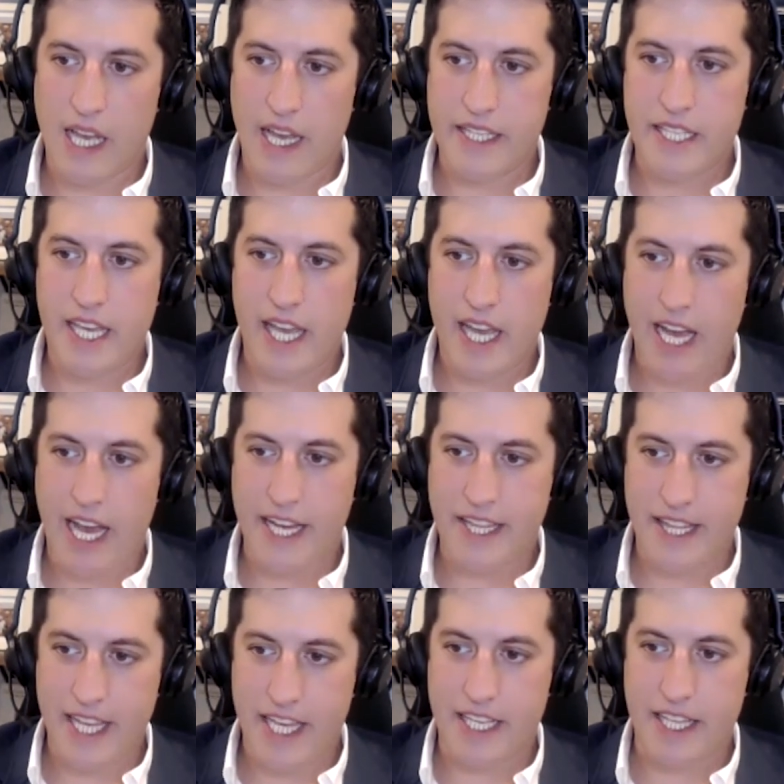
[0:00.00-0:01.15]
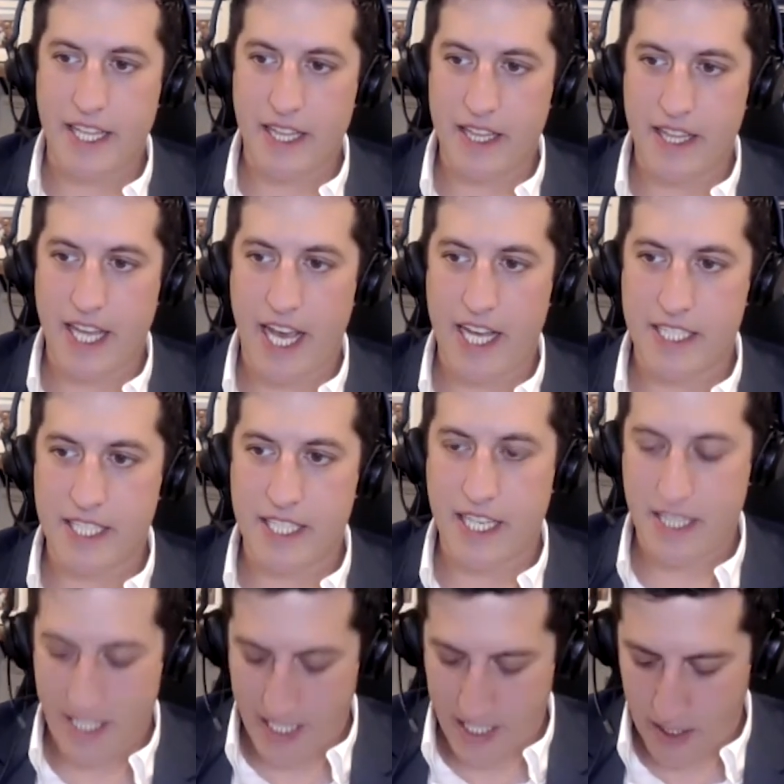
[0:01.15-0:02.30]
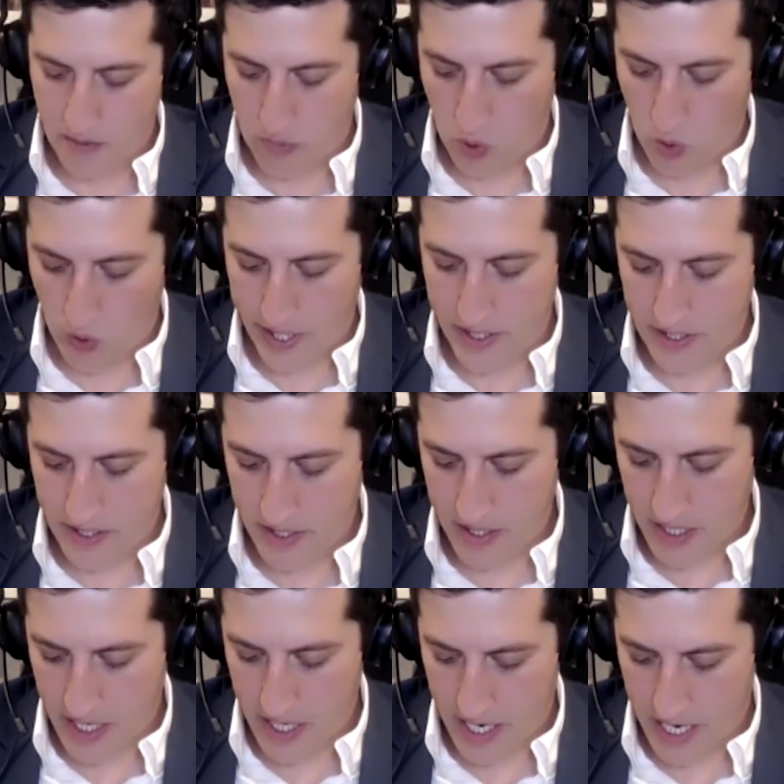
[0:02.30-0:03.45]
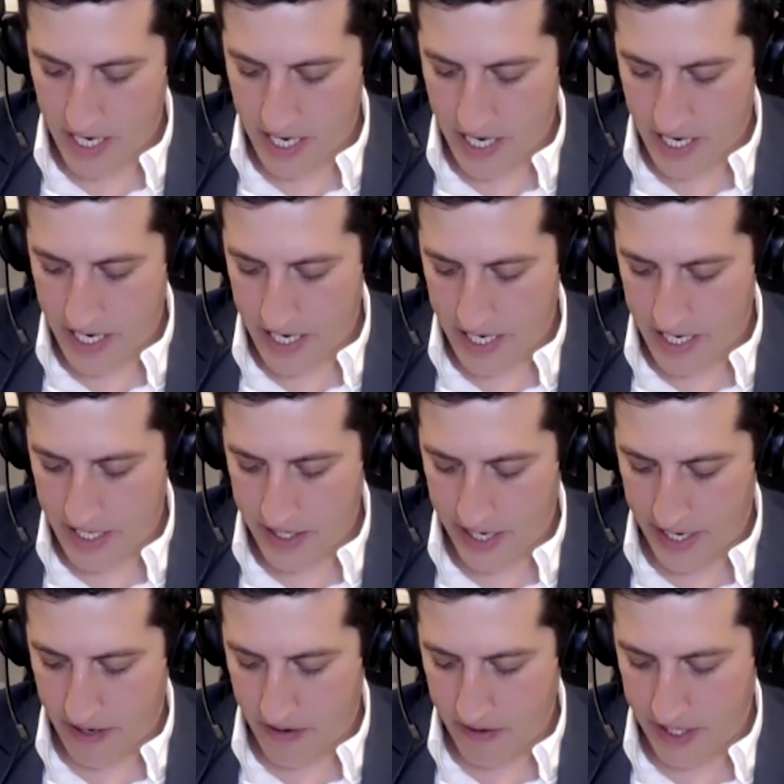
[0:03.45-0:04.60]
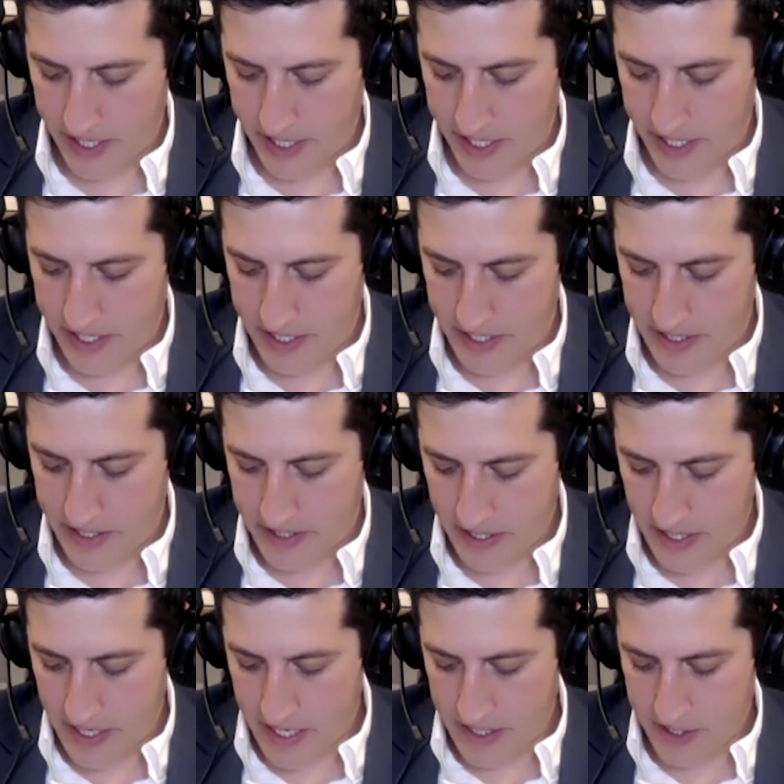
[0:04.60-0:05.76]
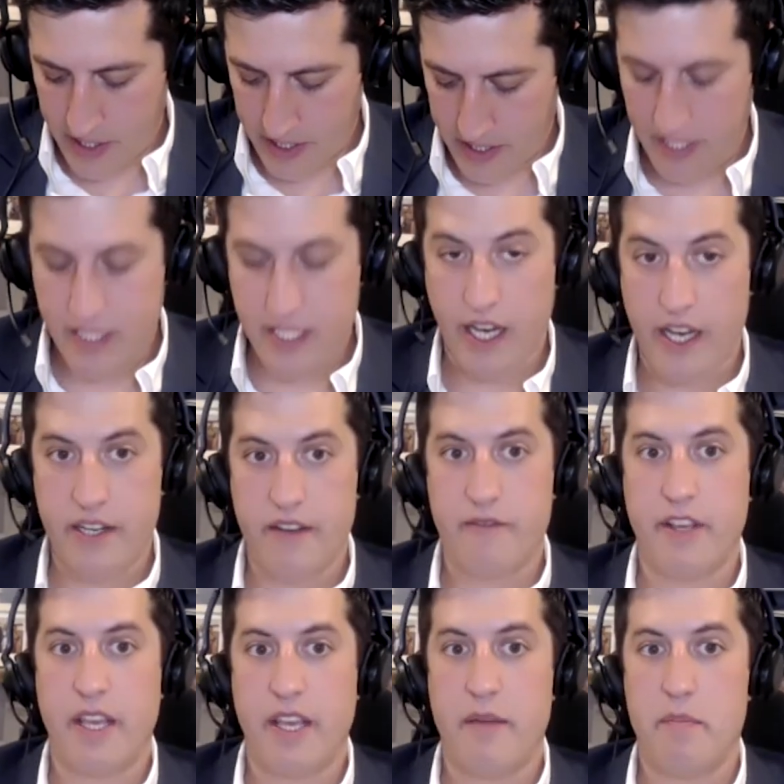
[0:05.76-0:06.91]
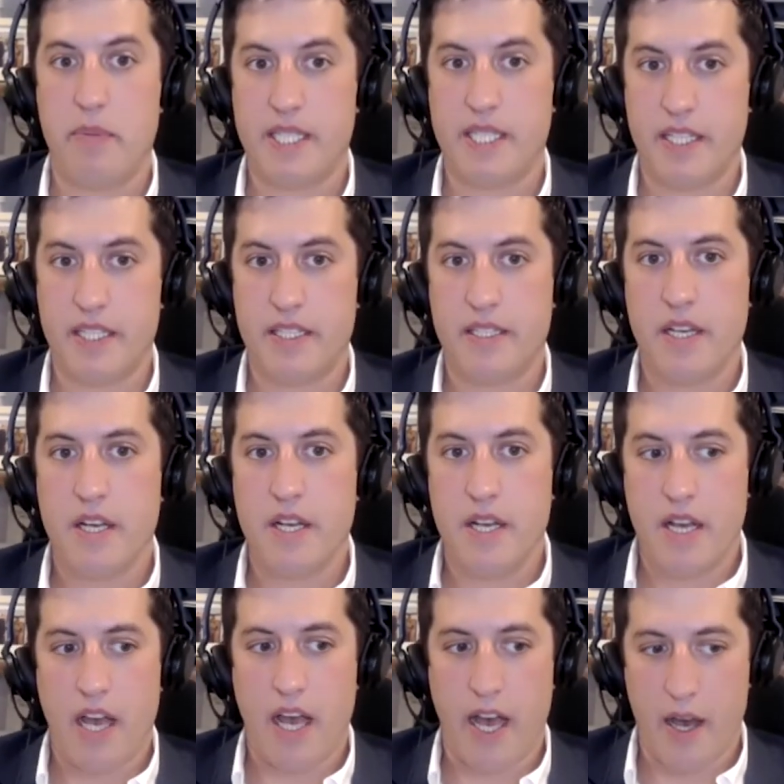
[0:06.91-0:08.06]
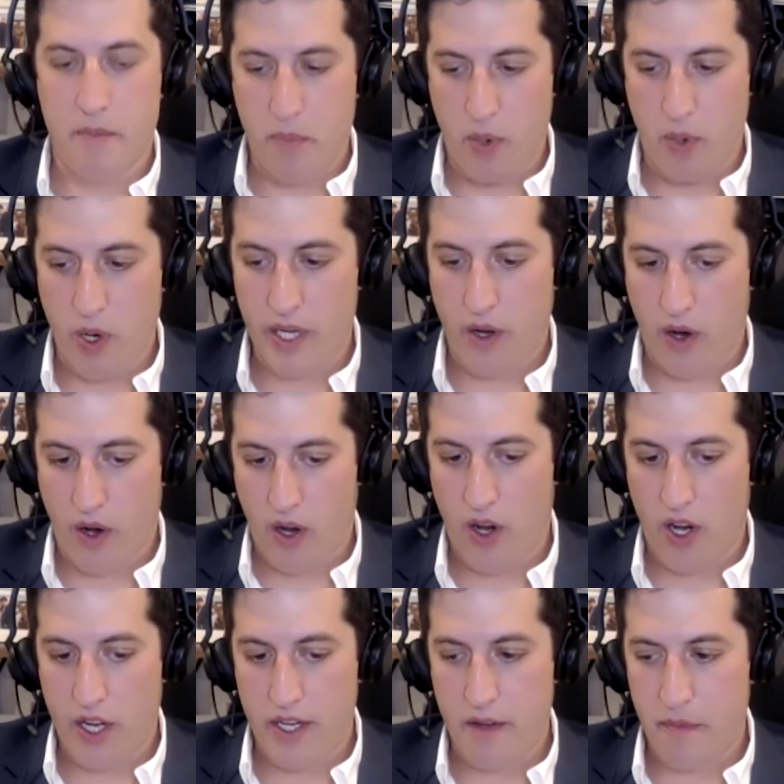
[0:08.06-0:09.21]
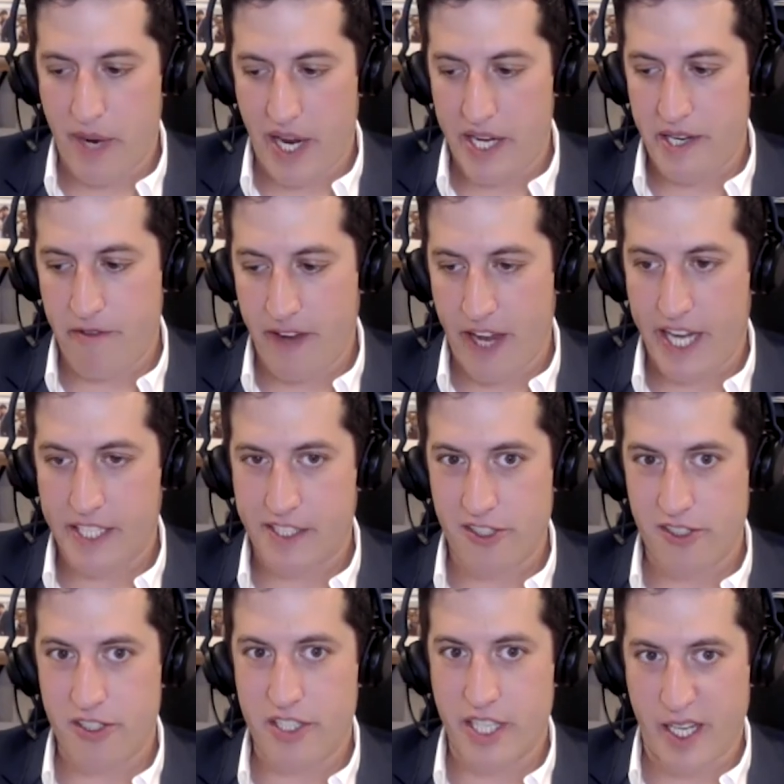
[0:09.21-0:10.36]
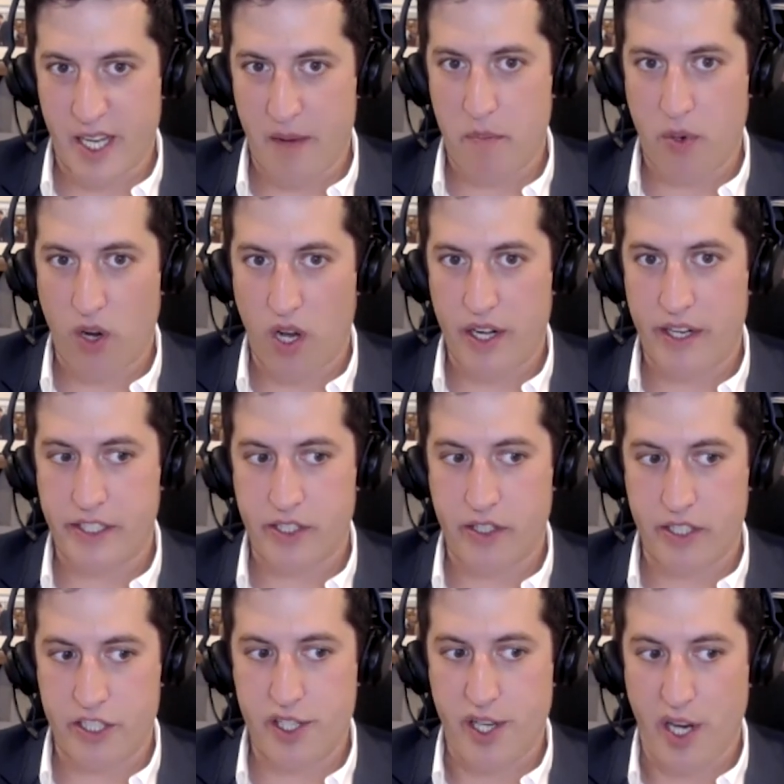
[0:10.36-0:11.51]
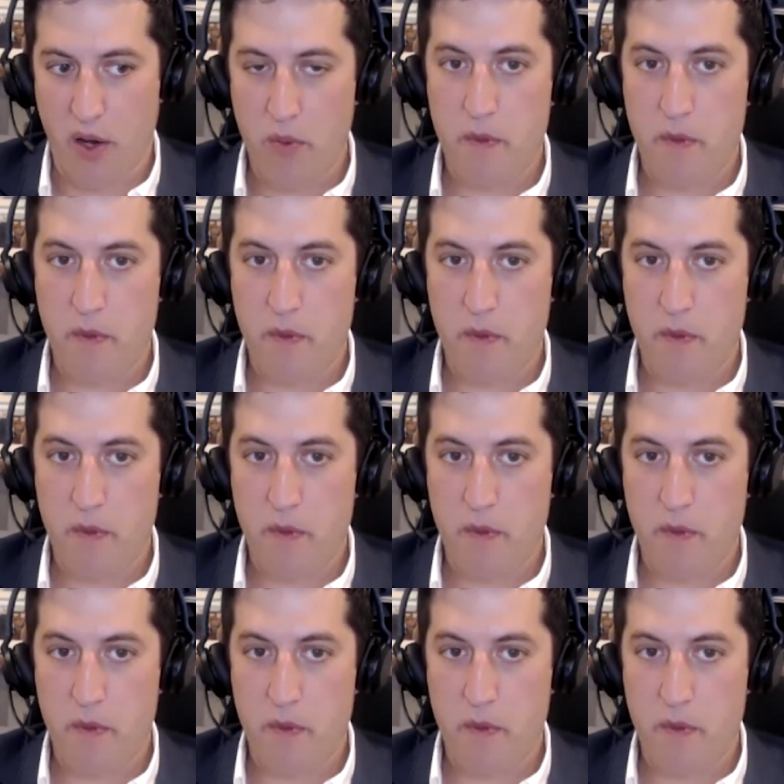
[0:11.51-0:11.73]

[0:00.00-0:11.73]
Yeah, I think that at this point, there is just a ton of impetus put on manufacturers to get product on shelf.